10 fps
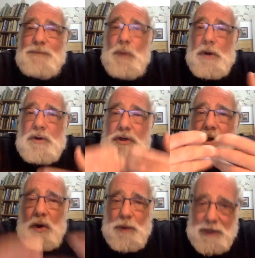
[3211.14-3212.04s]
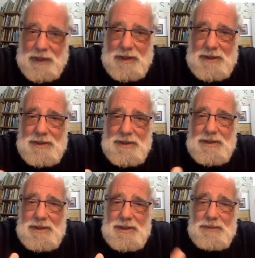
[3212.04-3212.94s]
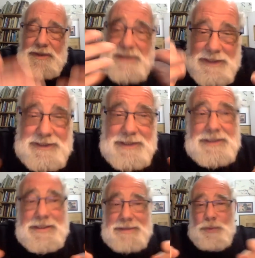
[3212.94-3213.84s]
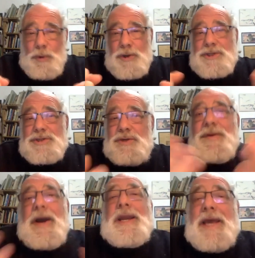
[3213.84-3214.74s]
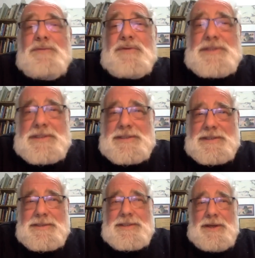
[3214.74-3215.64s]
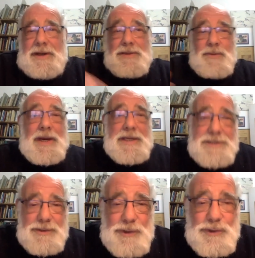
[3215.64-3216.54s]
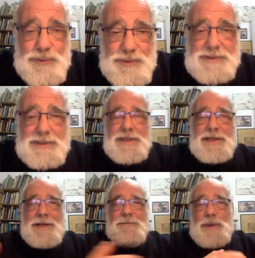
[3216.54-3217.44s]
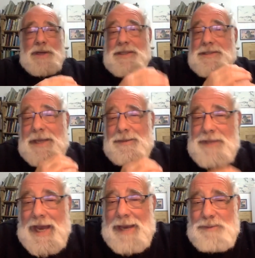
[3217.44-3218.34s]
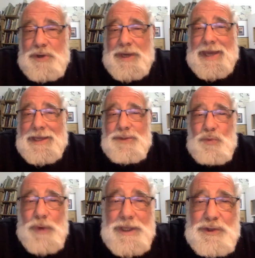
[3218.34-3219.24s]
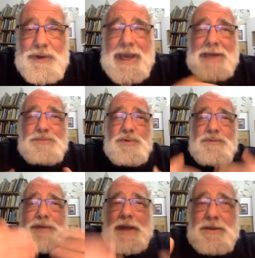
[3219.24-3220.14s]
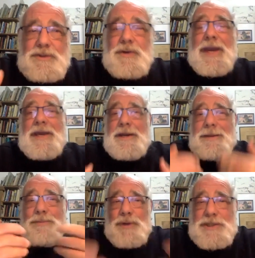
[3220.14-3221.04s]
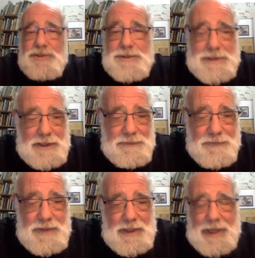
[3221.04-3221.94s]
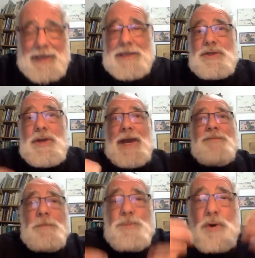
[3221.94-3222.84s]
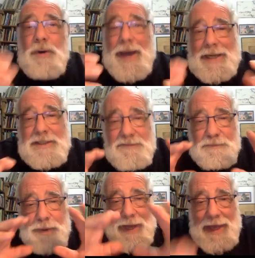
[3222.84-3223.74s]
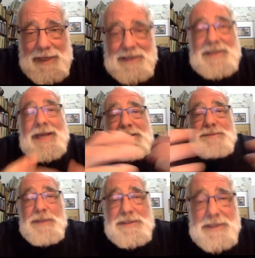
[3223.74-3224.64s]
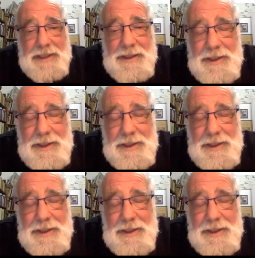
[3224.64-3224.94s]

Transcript: of where you're going? Resistance is important. You've got to have resistance. You know, otherwise you lose. But at the same time, you can't win. You can't prevail. You can't liberate yourself unless you have a proactive plan, and that's missing.